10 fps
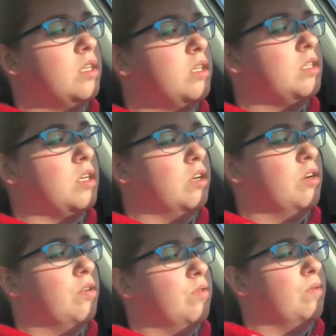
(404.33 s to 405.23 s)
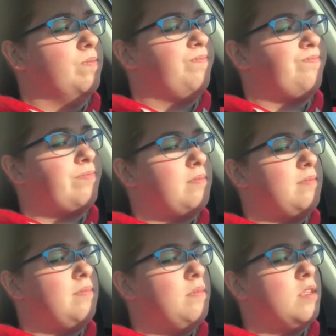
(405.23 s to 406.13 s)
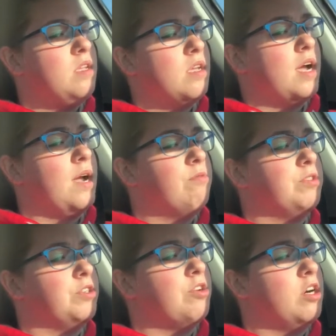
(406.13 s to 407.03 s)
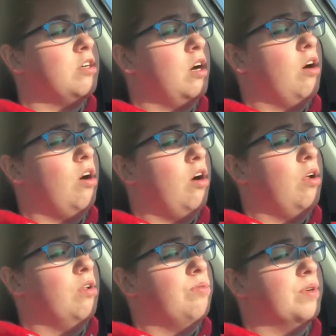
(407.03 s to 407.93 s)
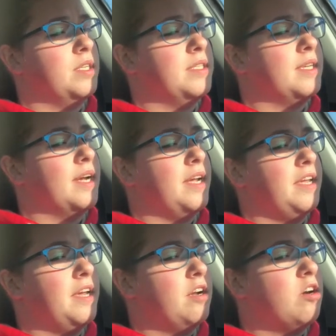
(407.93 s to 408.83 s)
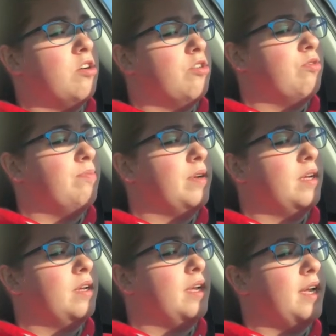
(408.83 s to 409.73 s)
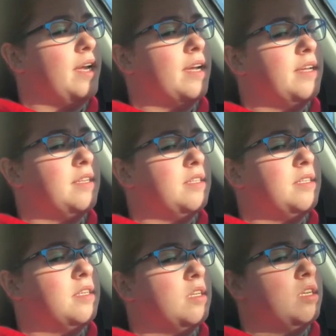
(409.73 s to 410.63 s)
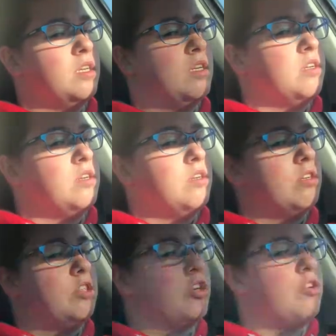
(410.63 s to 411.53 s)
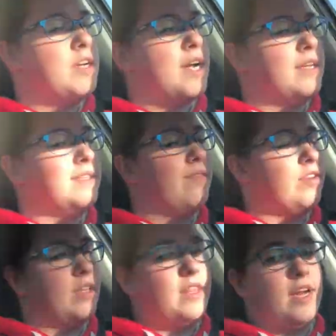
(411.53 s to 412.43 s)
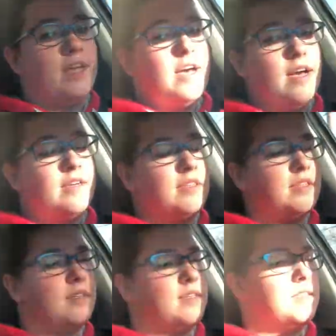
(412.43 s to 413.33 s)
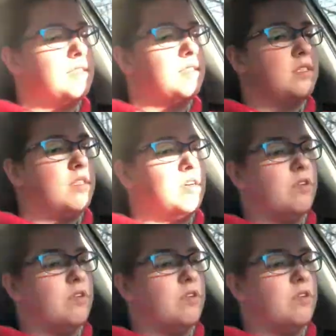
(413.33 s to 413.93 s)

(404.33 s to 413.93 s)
So I will do a haul once I get home and show you guys everything that I got. So,